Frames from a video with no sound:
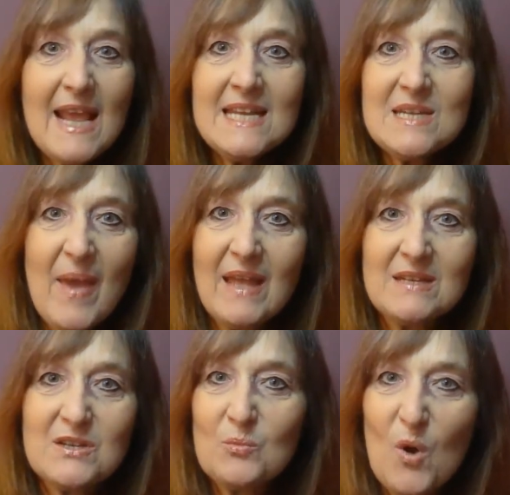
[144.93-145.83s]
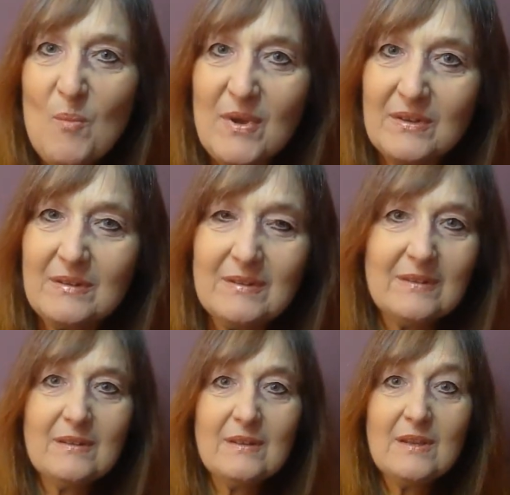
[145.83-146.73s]
independent woman.
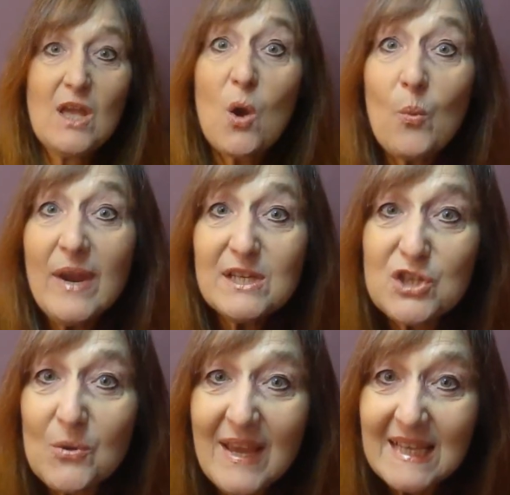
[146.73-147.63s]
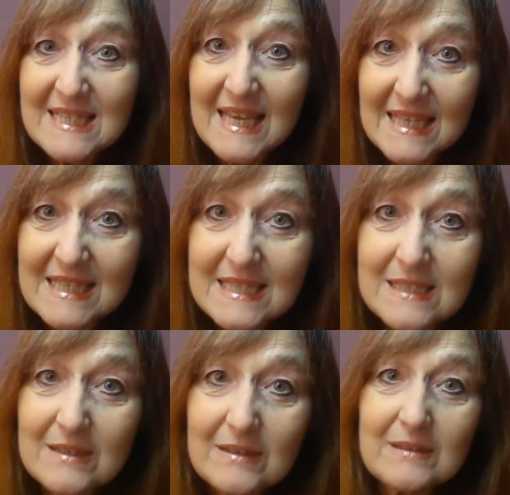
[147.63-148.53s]
We do exist.